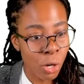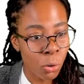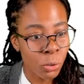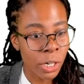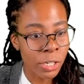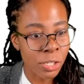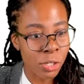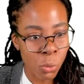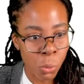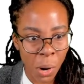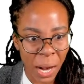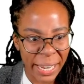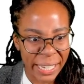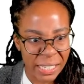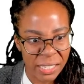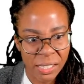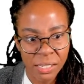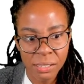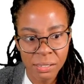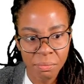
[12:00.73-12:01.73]
us
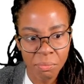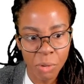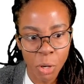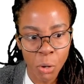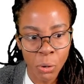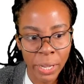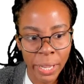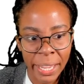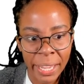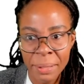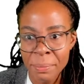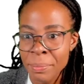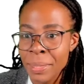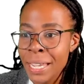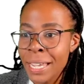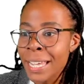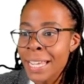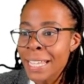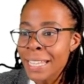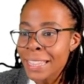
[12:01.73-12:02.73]
twice. Okay,
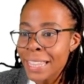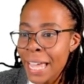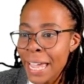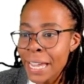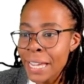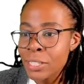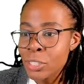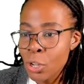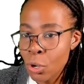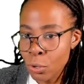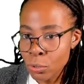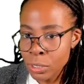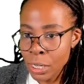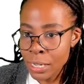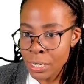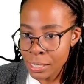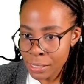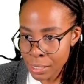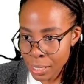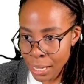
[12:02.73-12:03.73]
they told
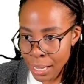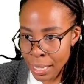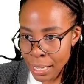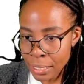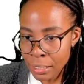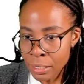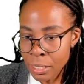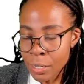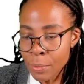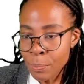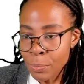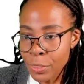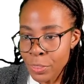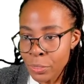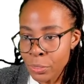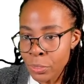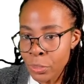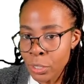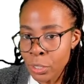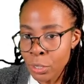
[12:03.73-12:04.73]
us that
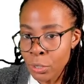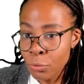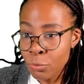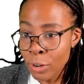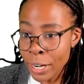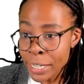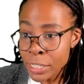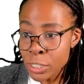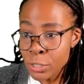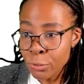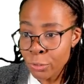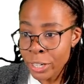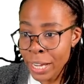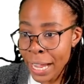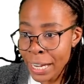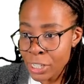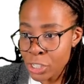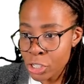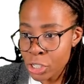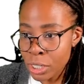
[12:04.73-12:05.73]
the rate of
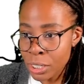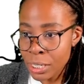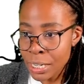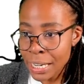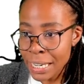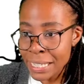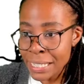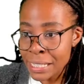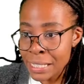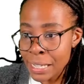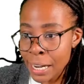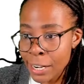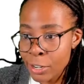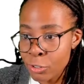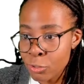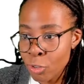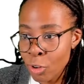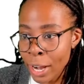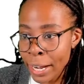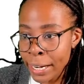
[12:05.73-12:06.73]
reaction is
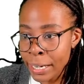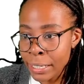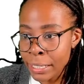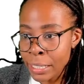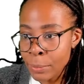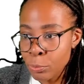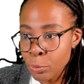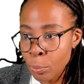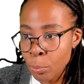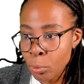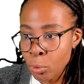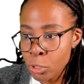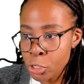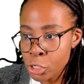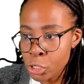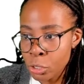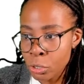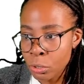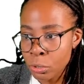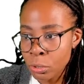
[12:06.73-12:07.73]
directly
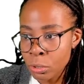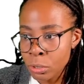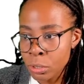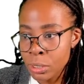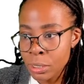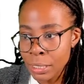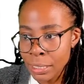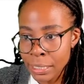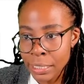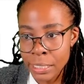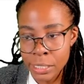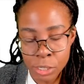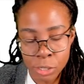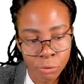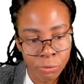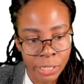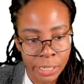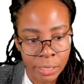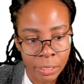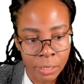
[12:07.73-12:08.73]
proportional to
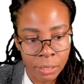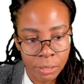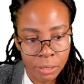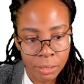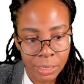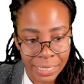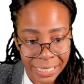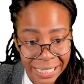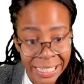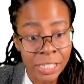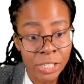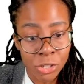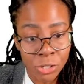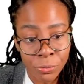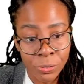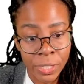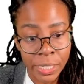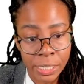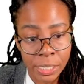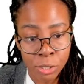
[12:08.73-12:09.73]
each
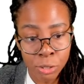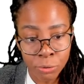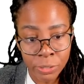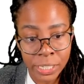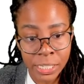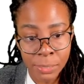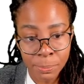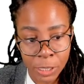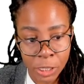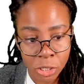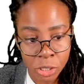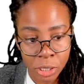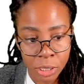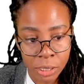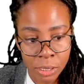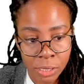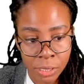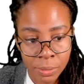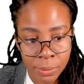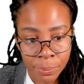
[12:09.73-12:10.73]
of these three
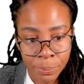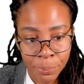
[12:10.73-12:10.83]
species.